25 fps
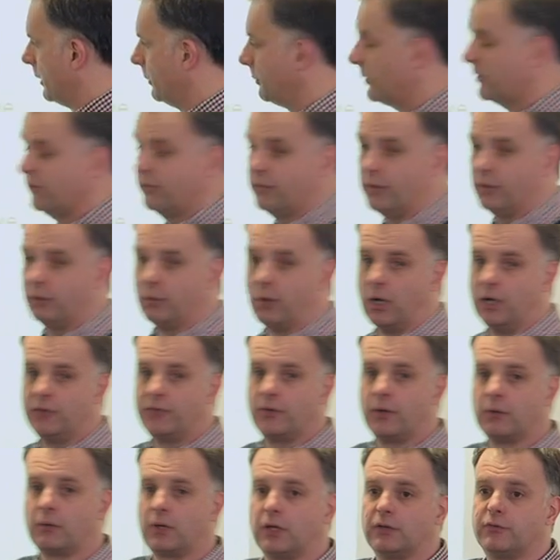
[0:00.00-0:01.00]
Because otherwise
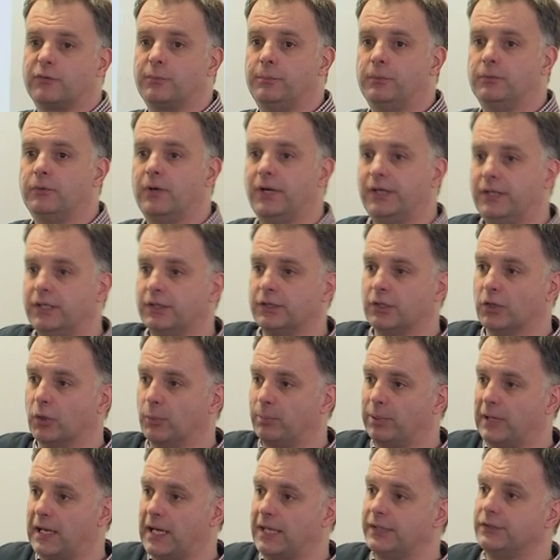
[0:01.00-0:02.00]
I'm going to be reading your
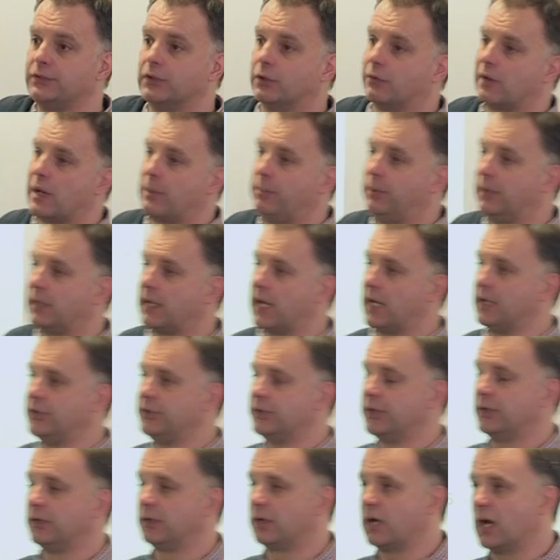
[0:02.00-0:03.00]
plan, your
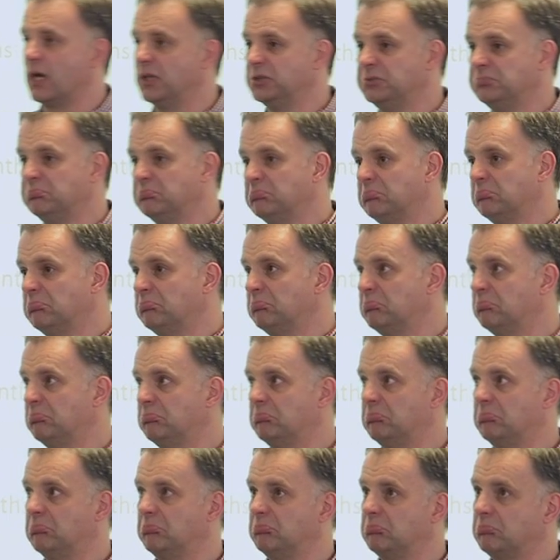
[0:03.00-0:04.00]
application, and go,
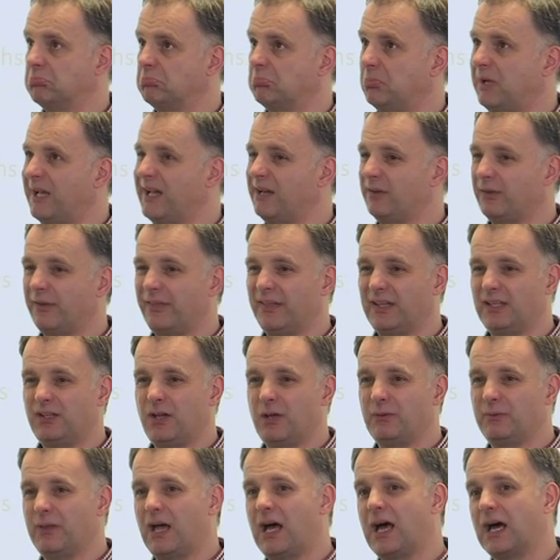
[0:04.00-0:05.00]
how do they
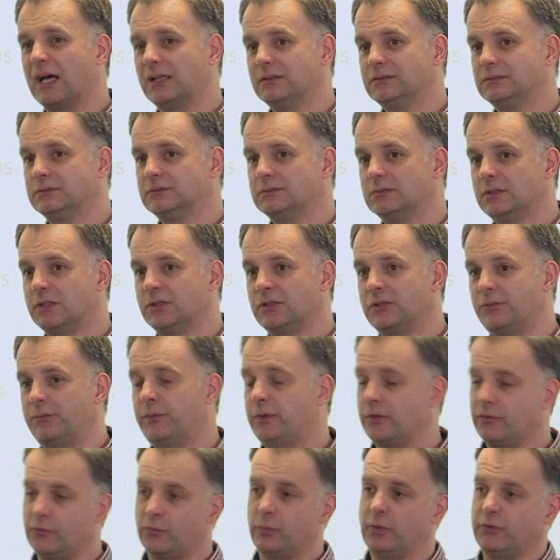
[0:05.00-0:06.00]
know that? And the
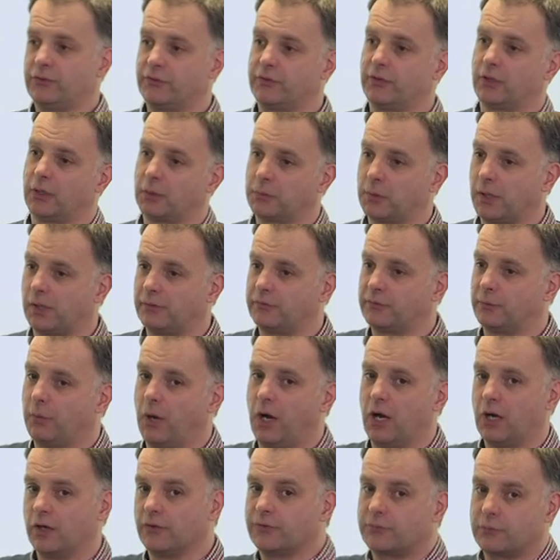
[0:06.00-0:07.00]
first question I'm going to
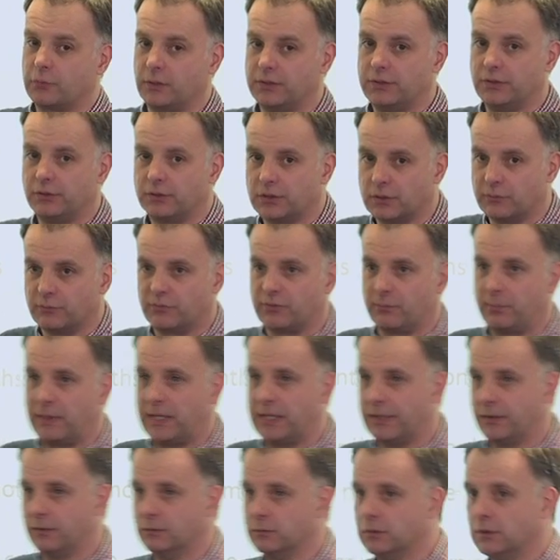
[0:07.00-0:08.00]
ask when you come to
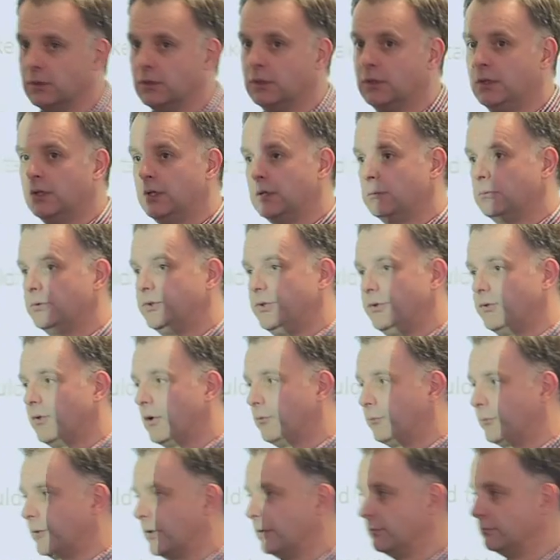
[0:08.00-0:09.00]
panel, which is
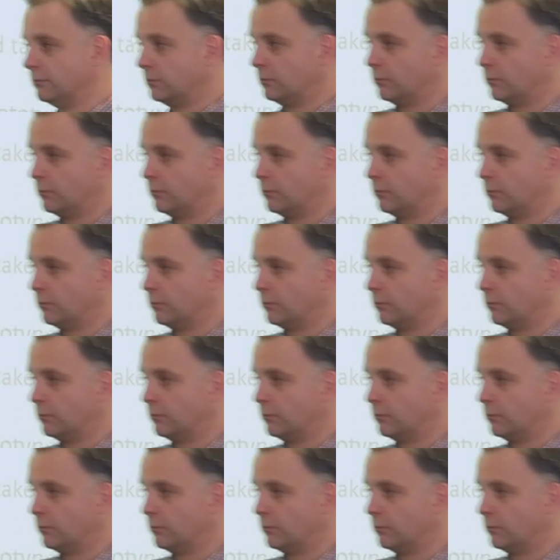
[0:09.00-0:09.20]
often